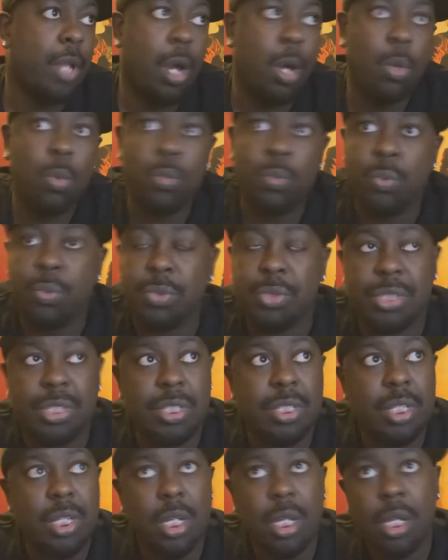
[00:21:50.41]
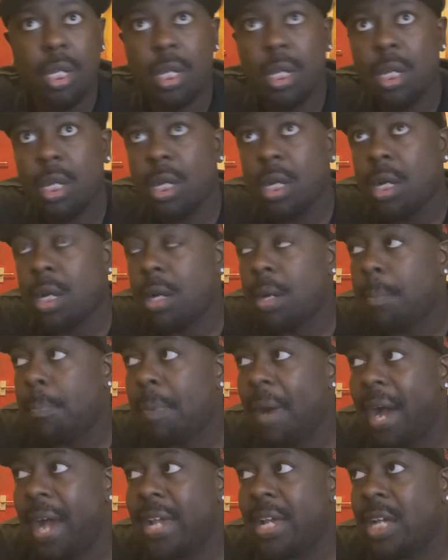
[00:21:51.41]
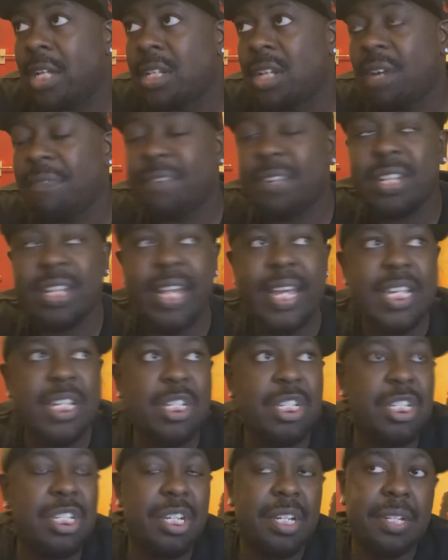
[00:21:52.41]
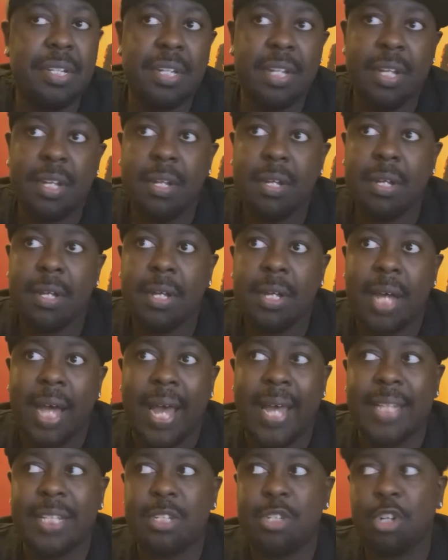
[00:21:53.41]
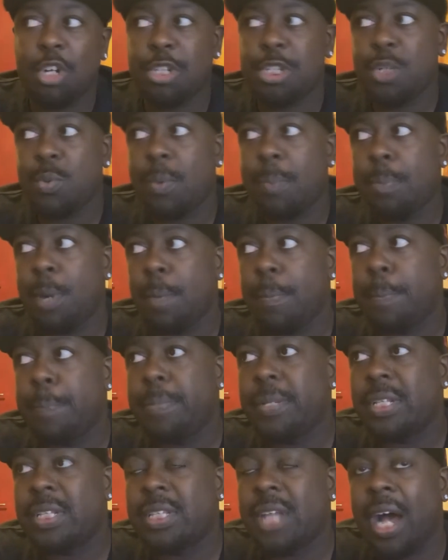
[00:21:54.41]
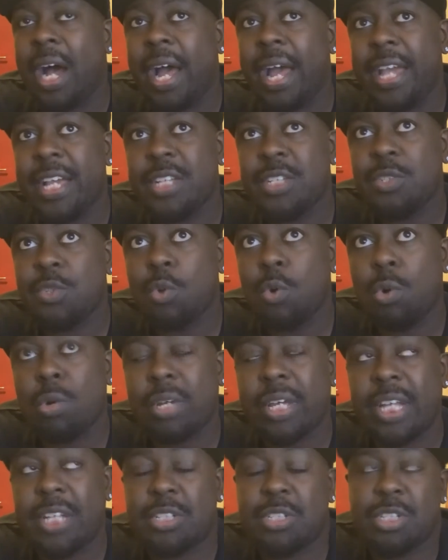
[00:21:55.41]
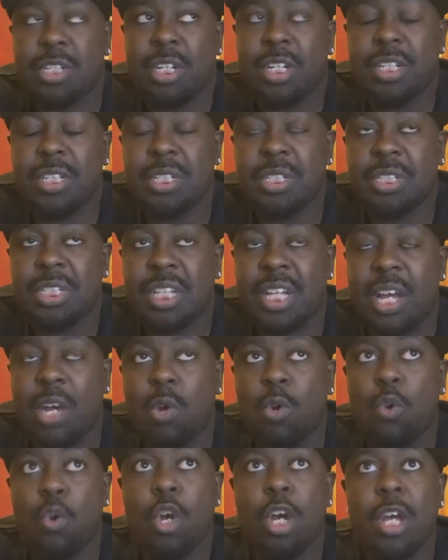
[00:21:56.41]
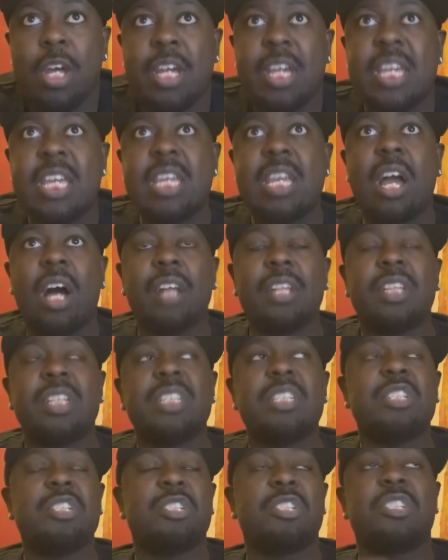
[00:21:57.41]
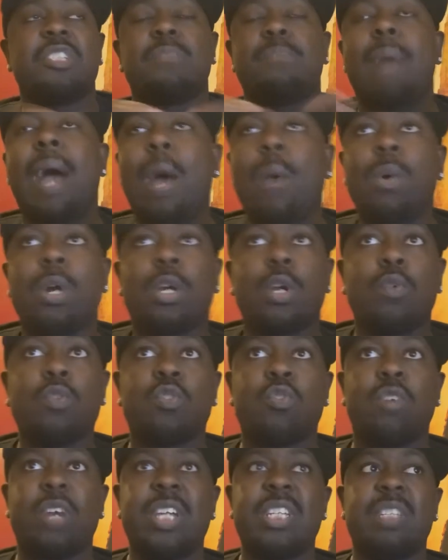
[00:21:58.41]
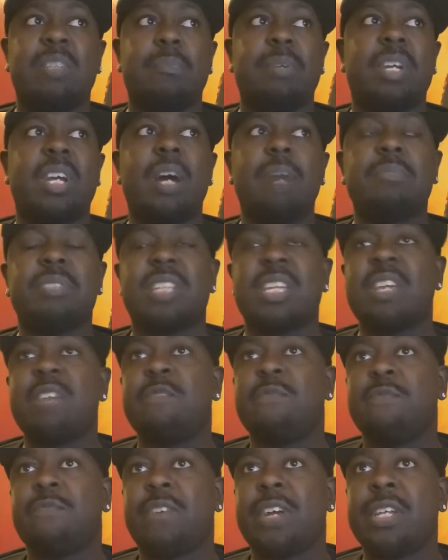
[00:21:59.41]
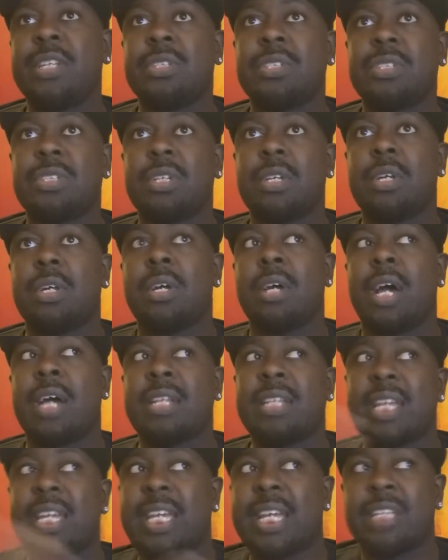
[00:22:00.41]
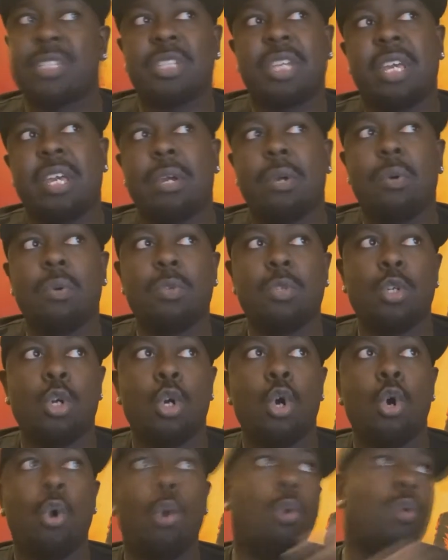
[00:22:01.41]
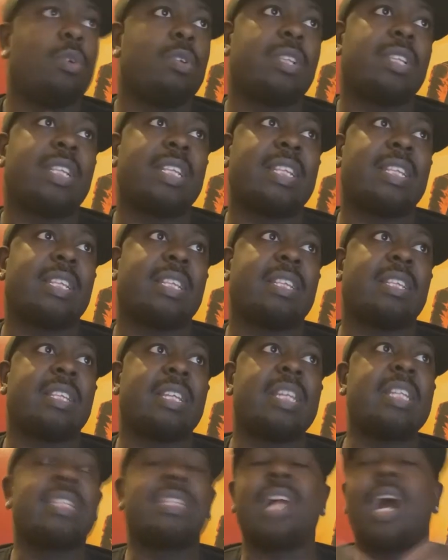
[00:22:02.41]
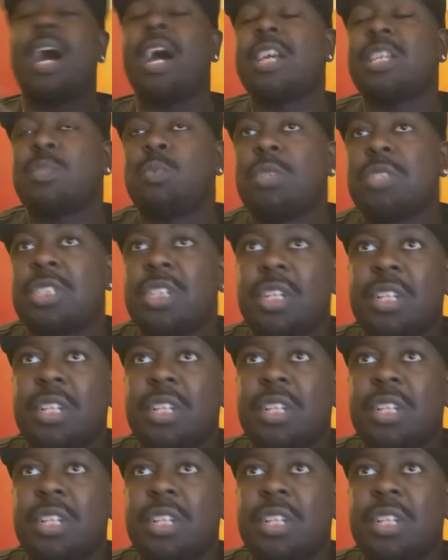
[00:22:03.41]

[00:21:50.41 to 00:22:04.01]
knows, by another nation, and Joshua probably dies or gets turned into, or he unleashes his power, goes crazy, becomes Ifrit, and then gets killed, or he dies once